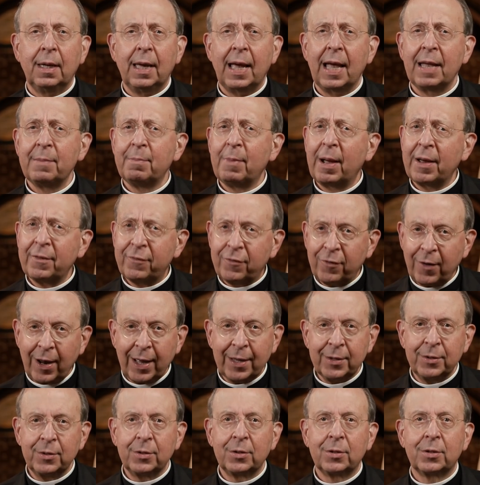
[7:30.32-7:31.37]
And my
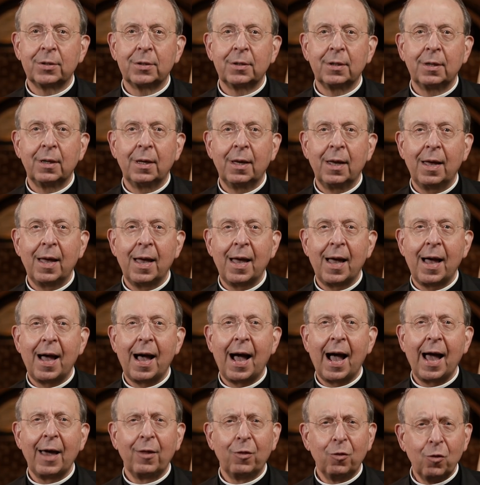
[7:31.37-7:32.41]
friends,
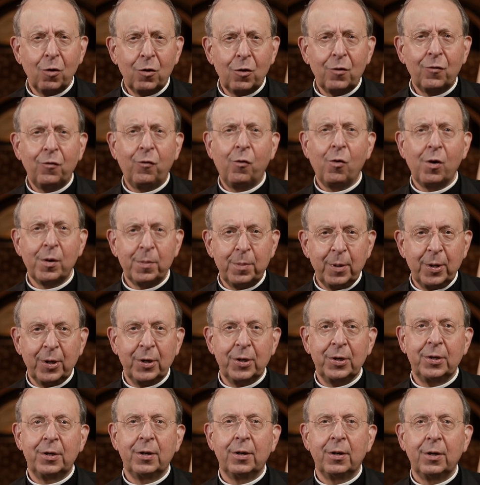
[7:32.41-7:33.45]
I look
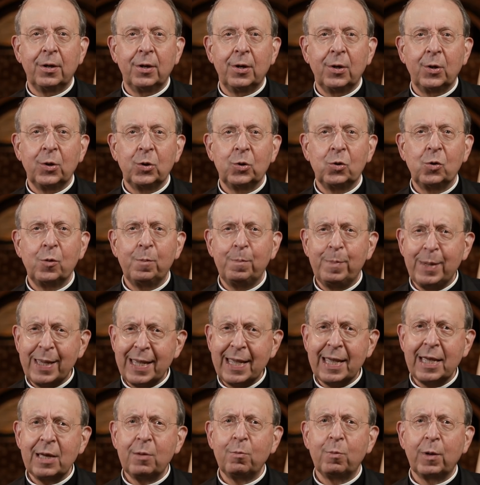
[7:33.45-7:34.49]
forward to
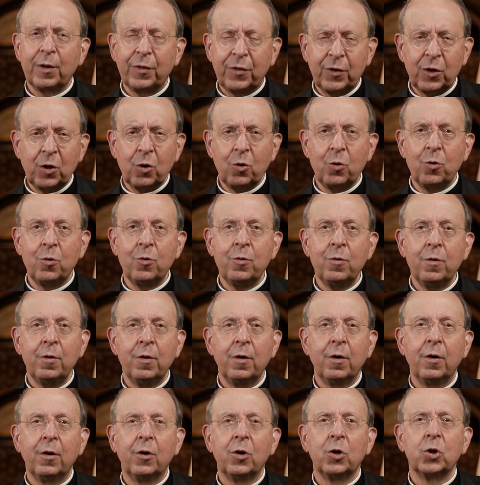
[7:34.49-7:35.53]
being with you
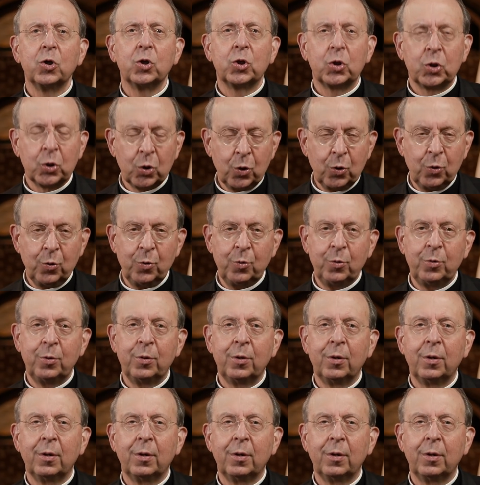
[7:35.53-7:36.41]
soon.